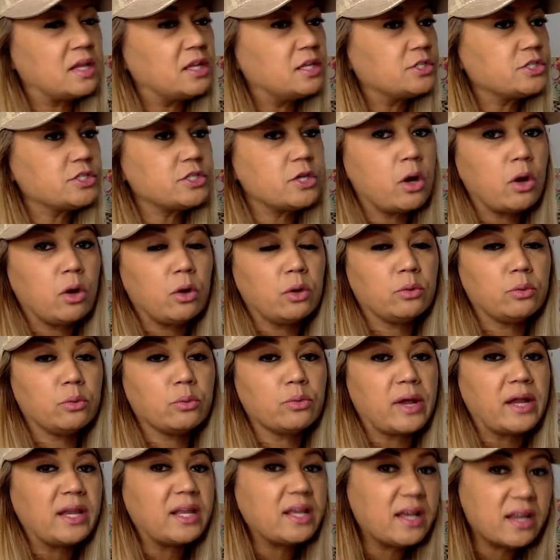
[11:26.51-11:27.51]
So
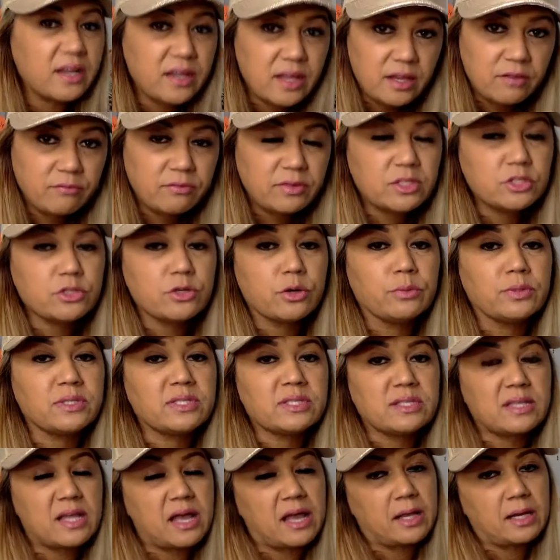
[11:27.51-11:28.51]
running out of inventory was
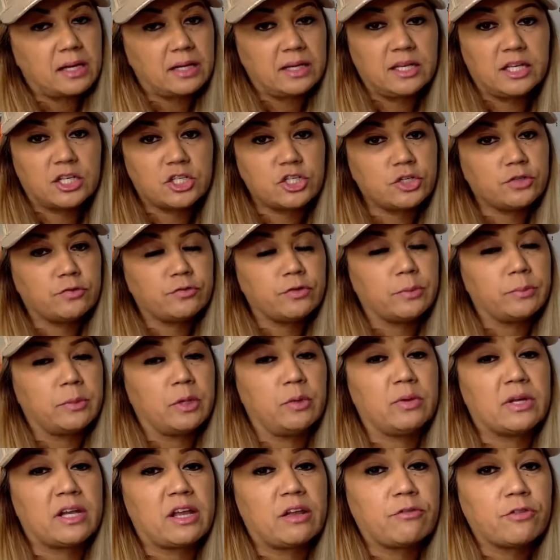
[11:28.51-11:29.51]
not an issue for me
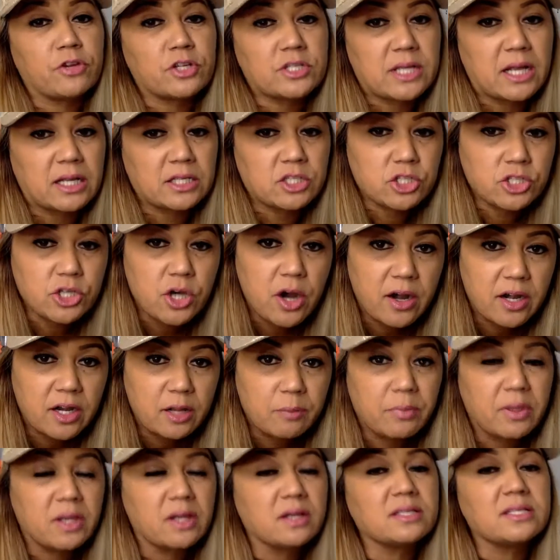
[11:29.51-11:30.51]
when I first got started
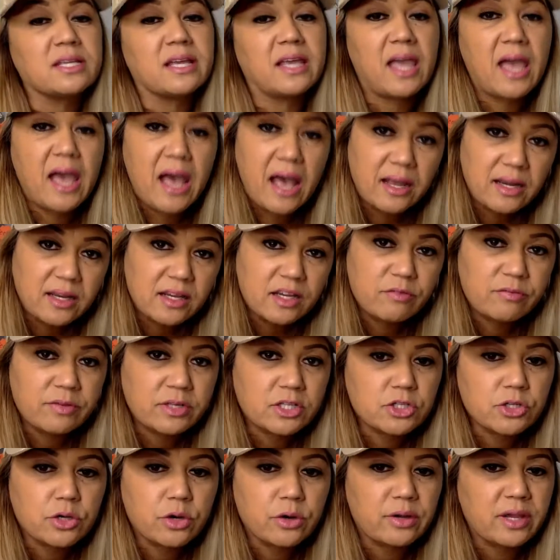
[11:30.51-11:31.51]
because I had
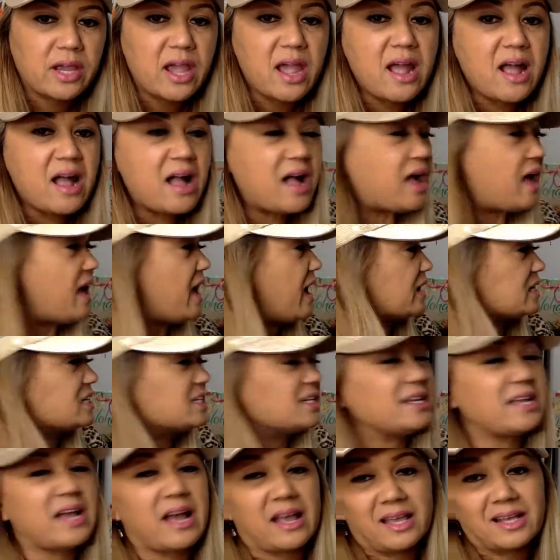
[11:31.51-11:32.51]
inventory.
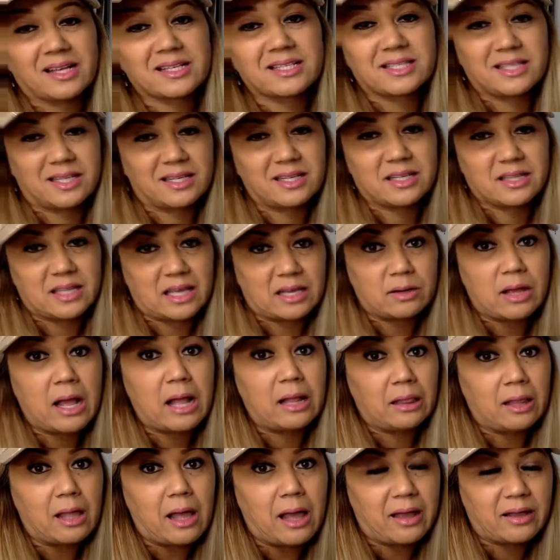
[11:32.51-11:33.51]
Actually, I exceeded that
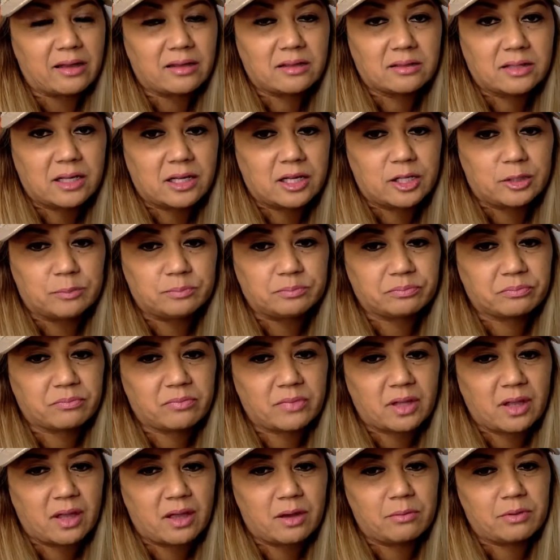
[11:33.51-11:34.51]
a lot. I
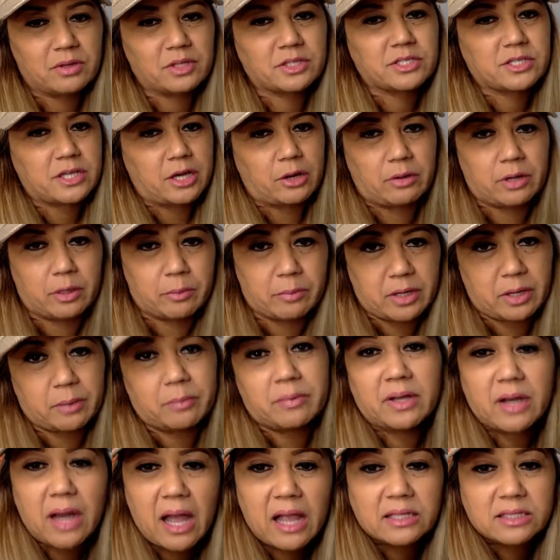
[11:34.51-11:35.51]
don't want to scare anybody,
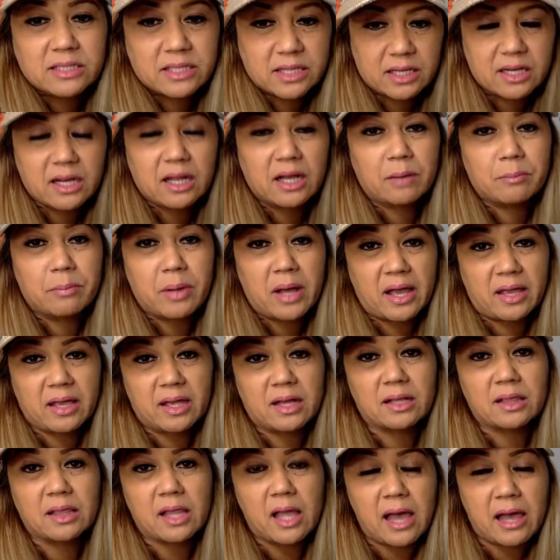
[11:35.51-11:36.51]
but I did buy
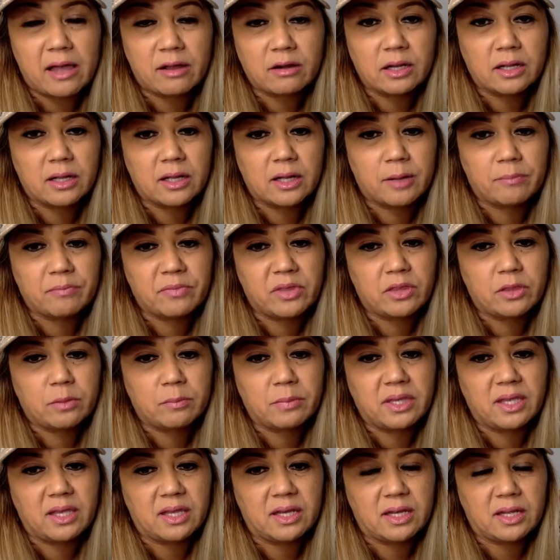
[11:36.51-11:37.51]
a lot in the
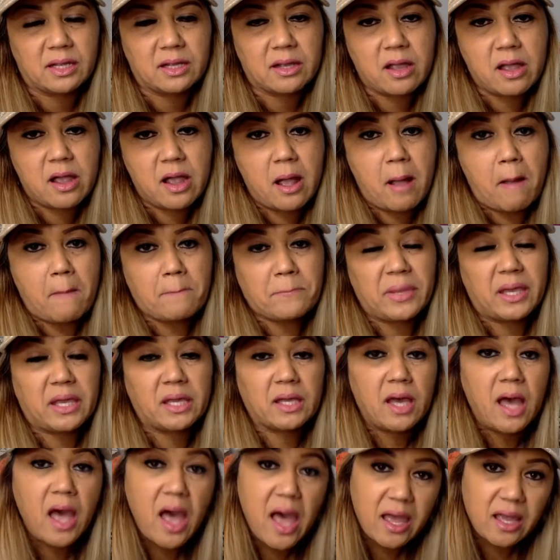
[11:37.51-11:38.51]
beginning
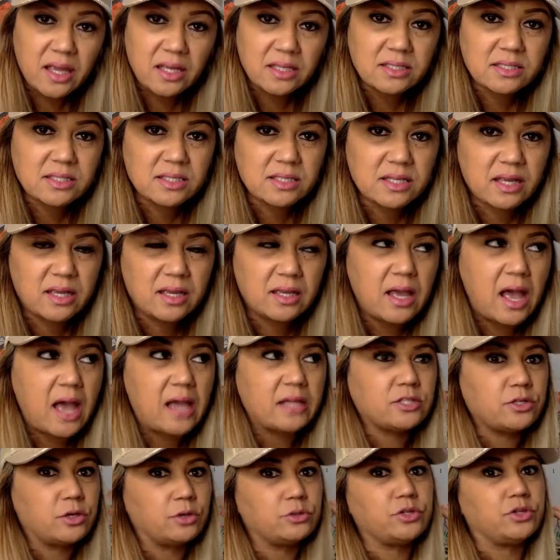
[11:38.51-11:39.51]
because I
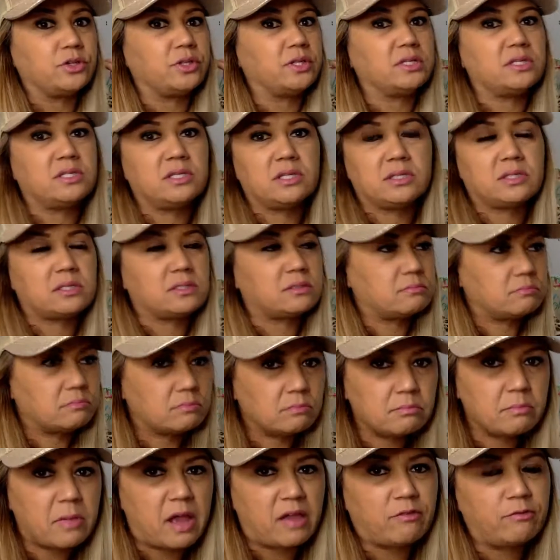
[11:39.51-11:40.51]
told you this is
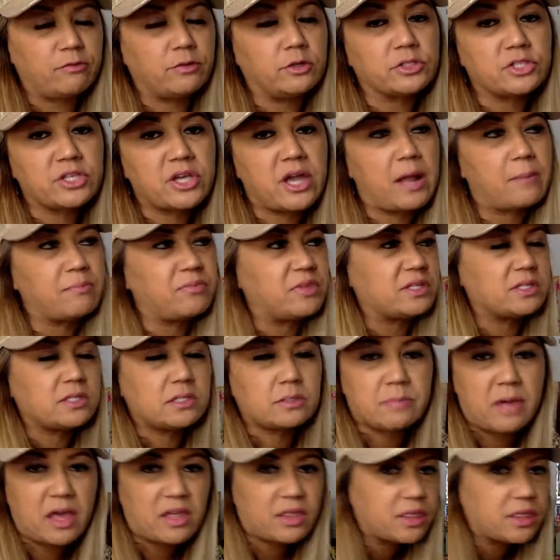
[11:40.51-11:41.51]
my full time. This
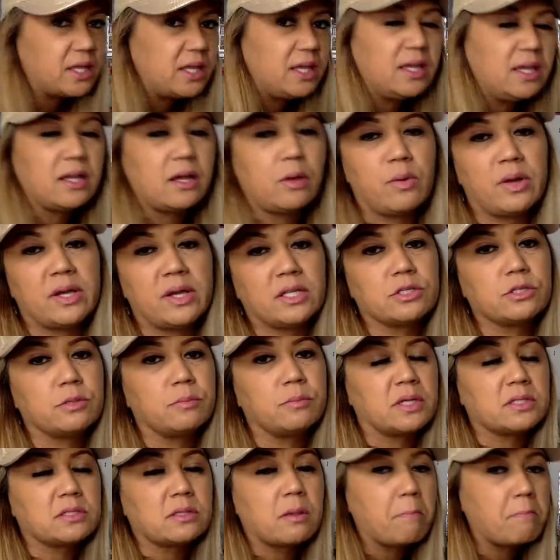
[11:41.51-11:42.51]
is my thing. I wanted to
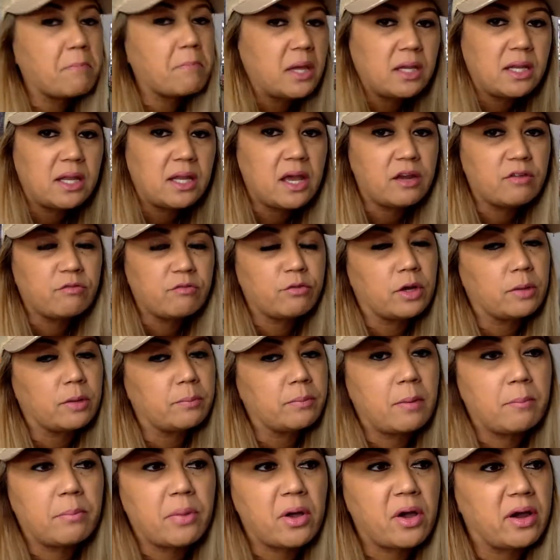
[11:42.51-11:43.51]
make some money out of Ring
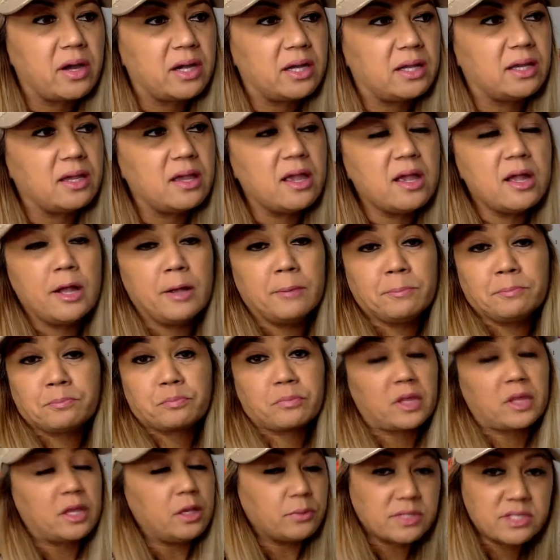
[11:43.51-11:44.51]
Bomb Party.
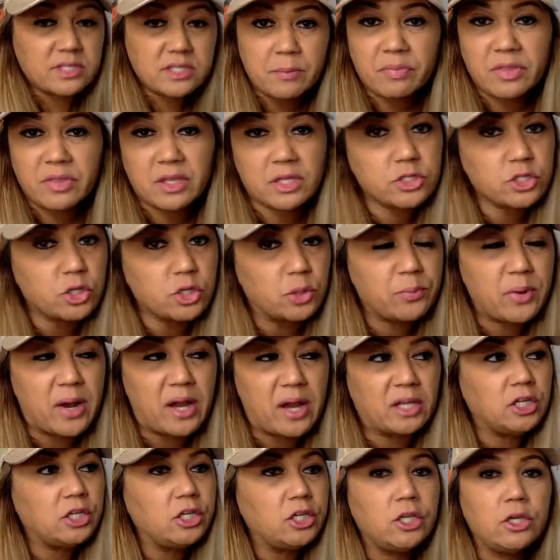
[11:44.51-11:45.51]
It was something so
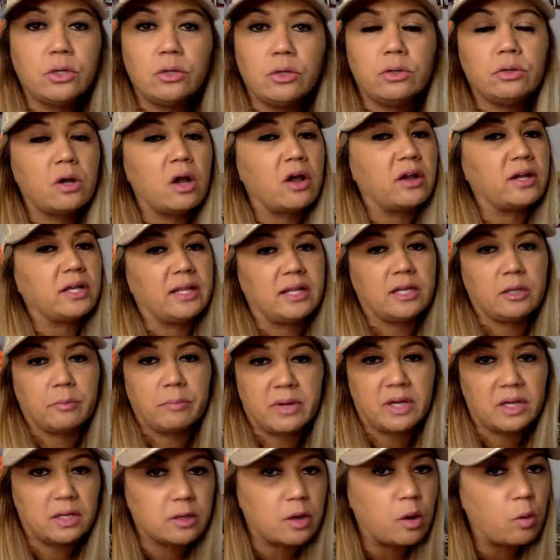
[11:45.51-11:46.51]
brand new. Hardly
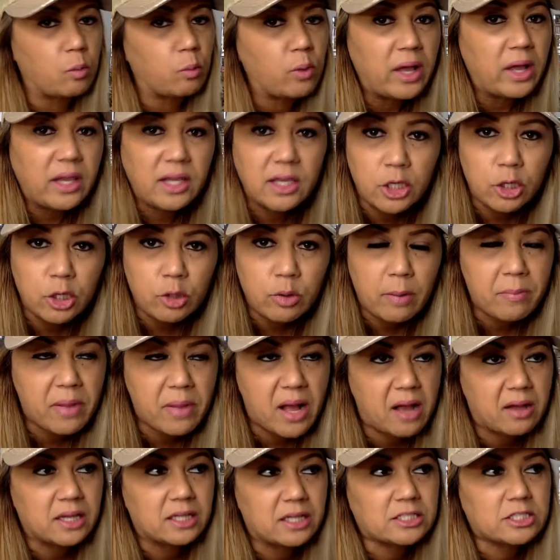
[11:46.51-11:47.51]
anybody in Hawaii knew
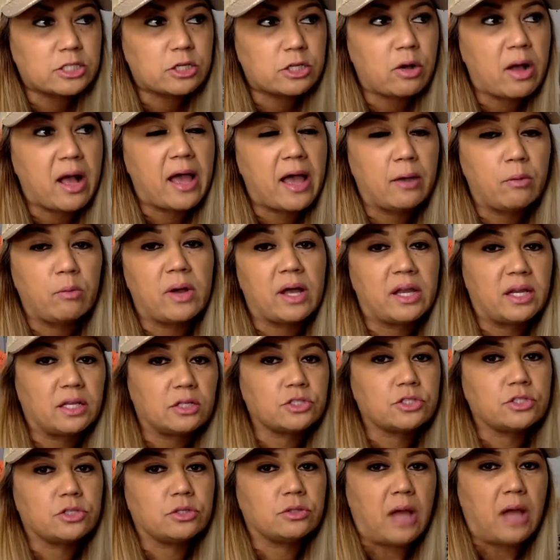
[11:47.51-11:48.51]
about it. So
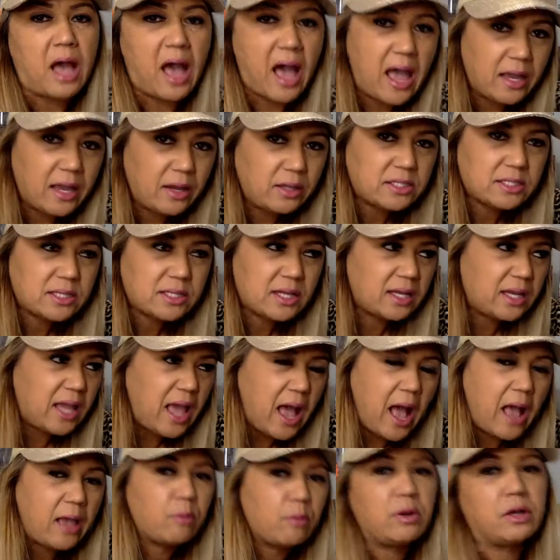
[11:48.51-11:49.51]
I said, yeah,
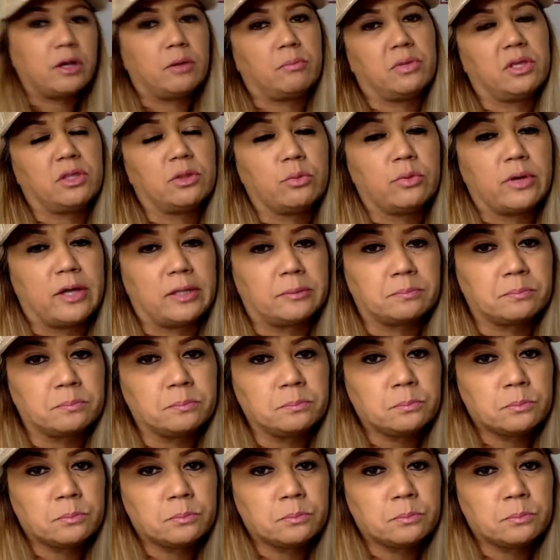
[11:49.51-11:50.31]
I want to be the one.